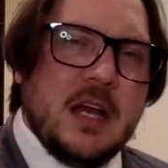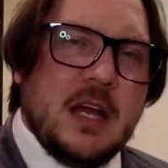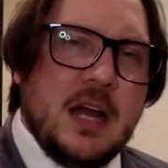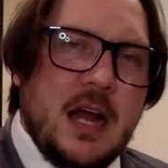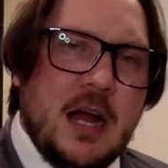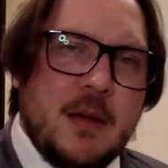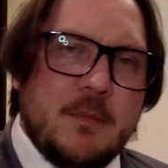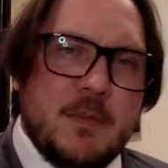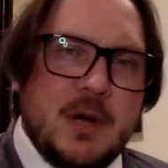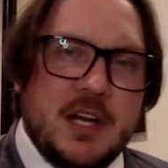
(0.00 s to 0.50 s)

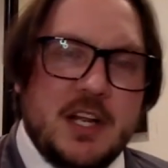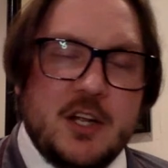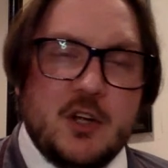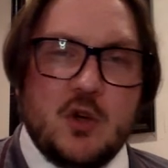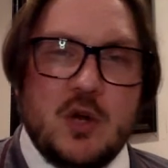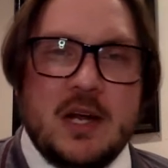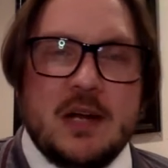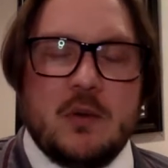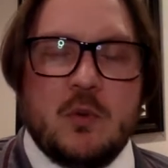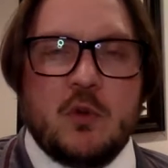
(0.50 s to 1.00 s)
Money and
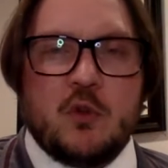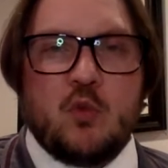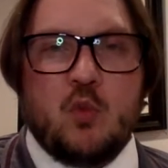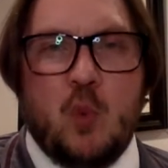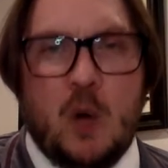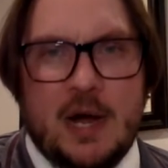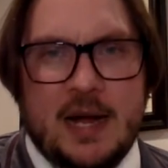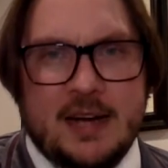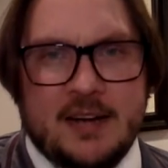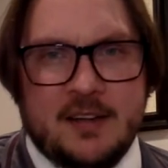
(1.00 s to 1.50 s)
credit was
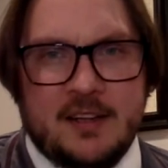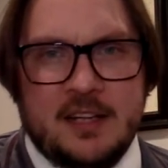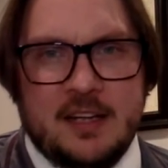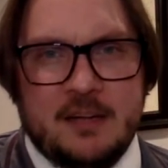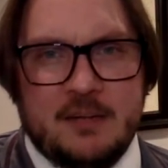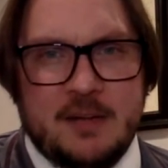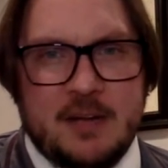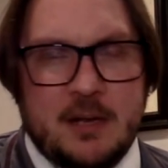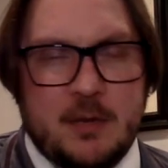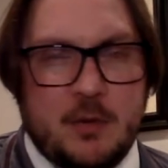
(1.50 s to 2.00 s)
widely
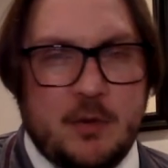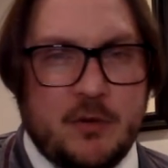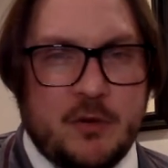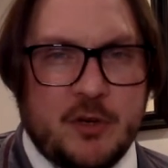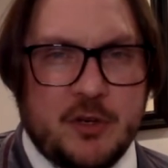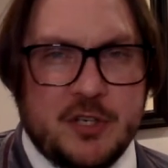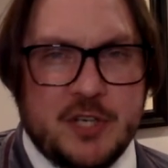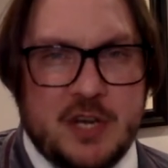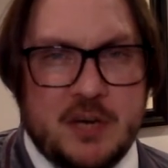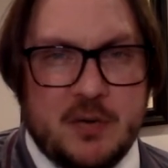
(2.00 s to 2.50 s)
available.
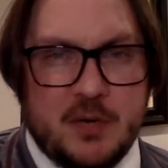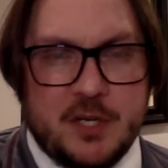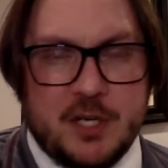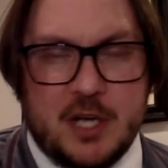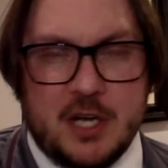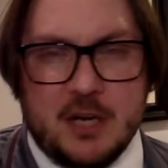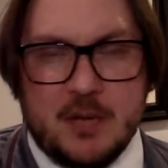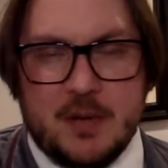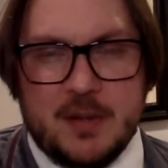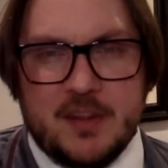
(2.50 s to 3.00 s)
First off, we
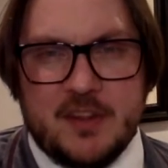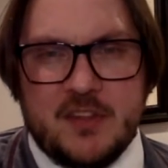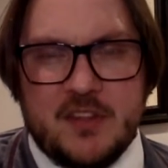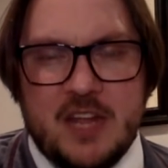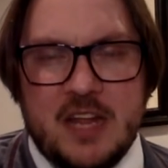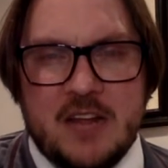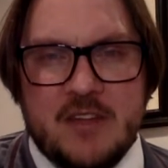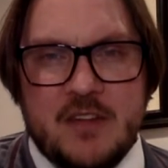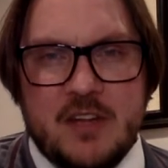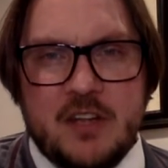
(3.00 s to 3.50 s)
talked about the
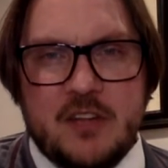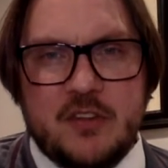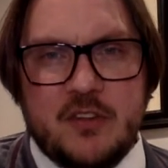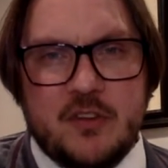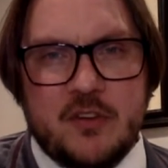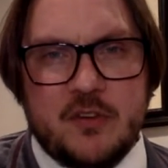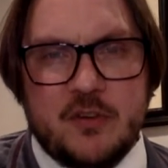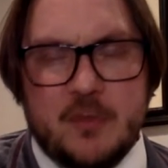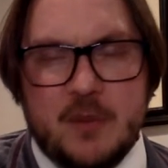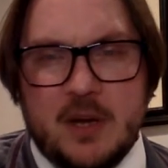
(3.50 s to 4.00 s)
savings
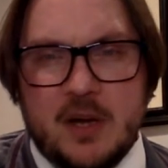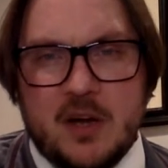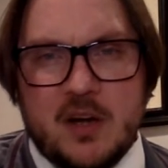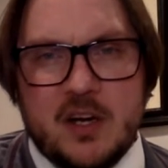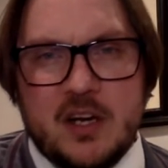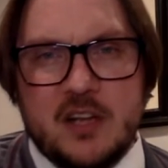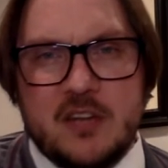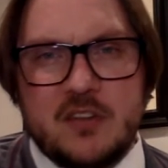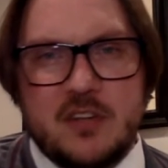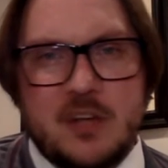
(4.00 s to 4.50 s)
of
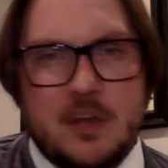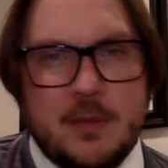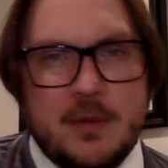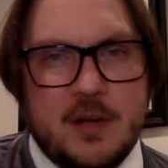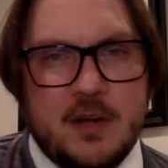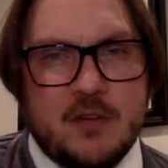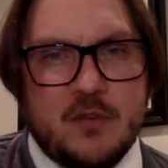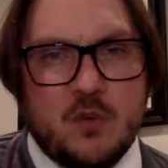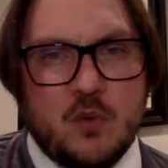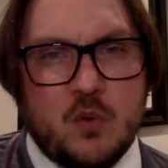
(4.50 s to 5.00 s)
Americans coming
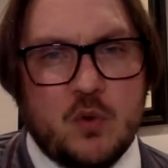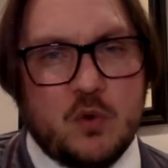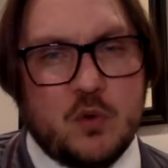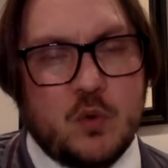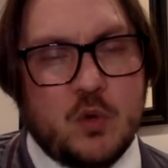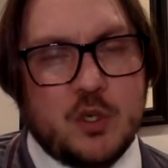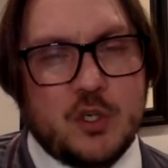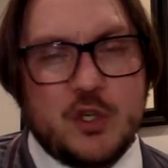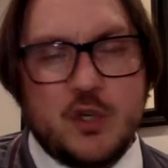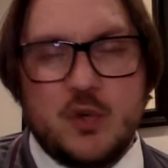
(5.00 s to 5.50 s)
off of World
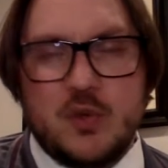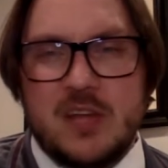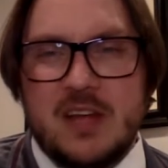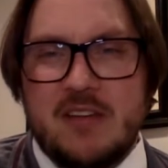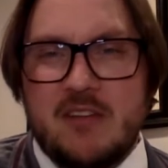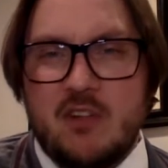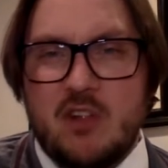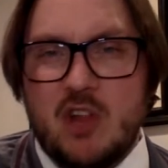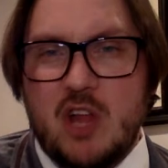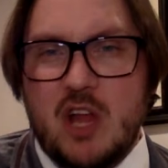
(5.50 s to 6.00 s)
War II. They have
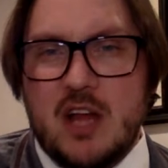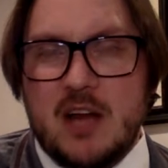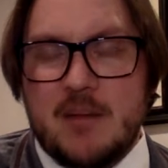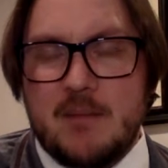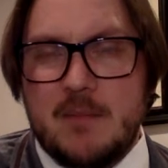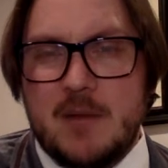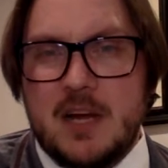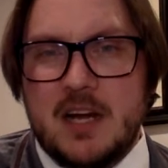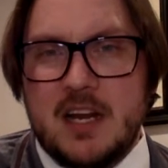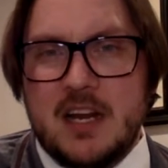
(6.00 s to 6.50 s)
a lot of
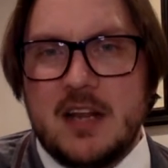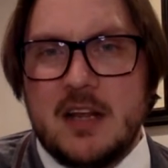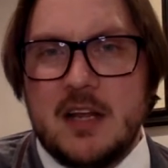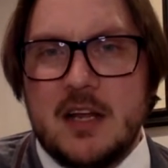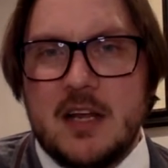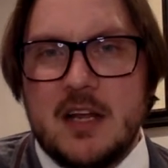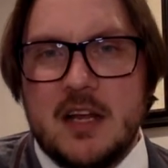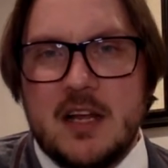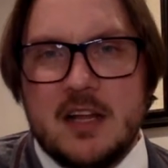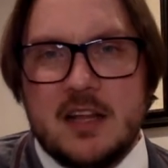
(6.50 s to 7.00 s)
money,
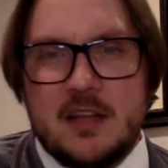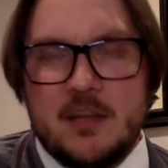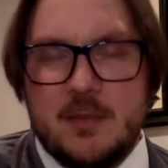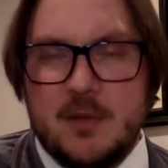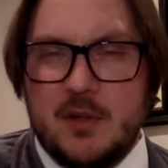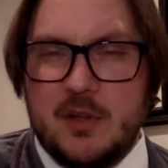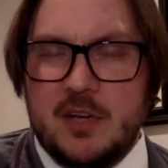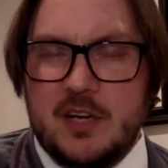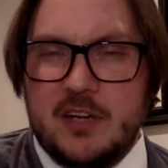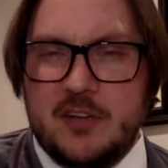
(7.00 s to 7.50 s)
the
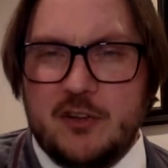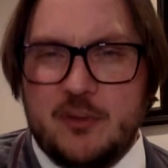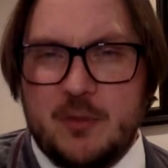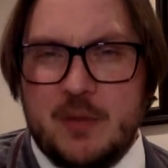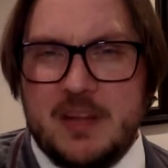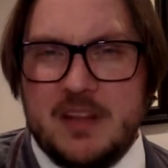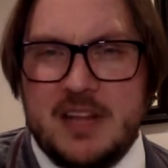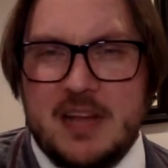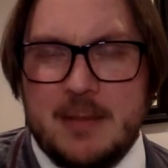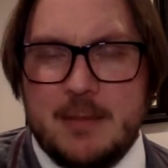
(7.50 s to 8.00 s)
ability to
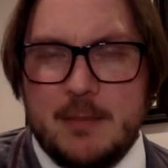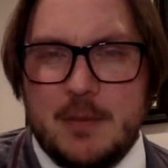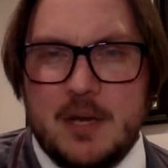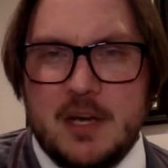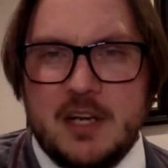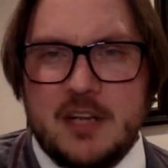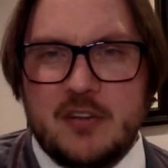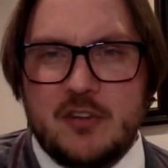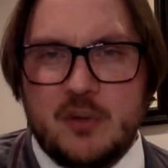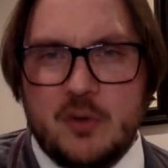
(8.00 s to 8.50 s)
spend that
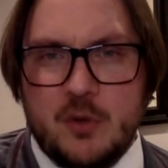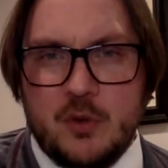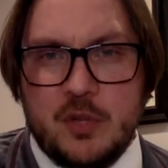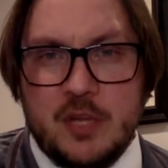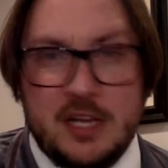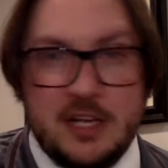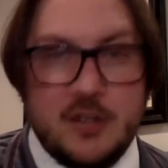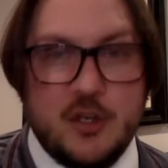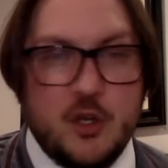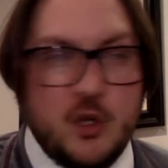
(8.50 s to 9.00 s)
money, so
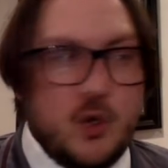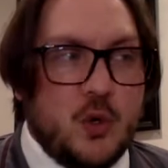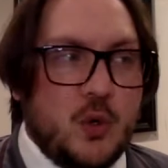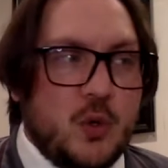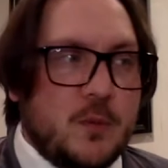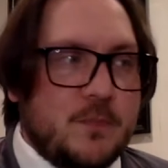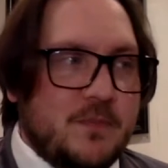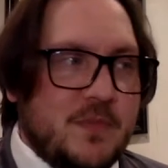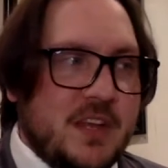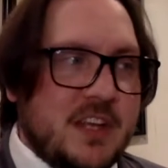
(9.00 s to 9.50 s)
they do.
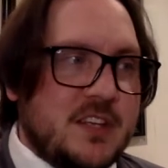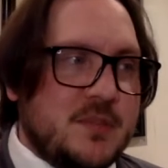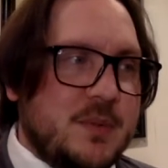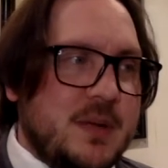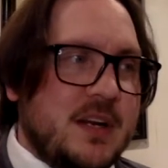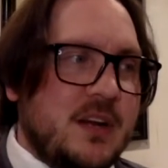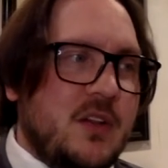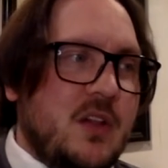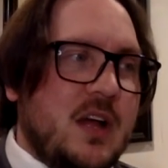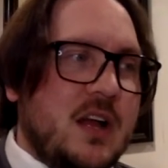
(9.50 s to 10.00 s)
They
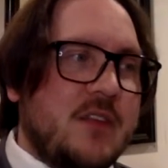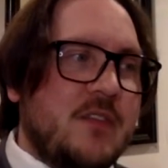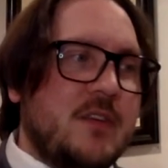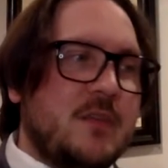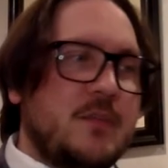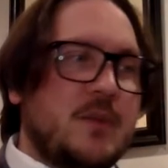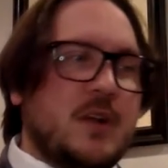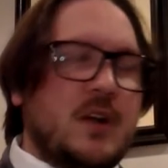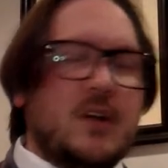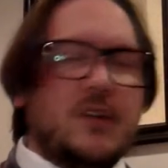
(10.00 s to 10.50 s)
spend a lot of it.
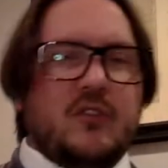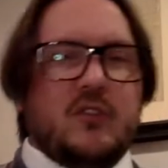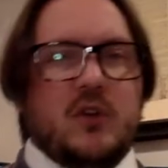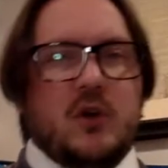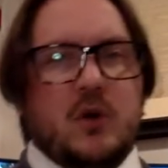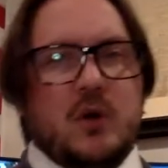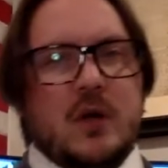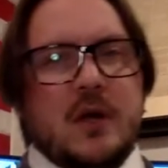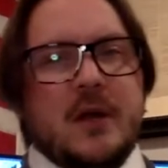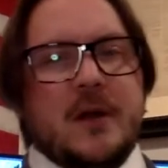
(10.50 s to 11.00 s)
But
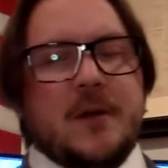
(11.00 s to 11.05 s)
also,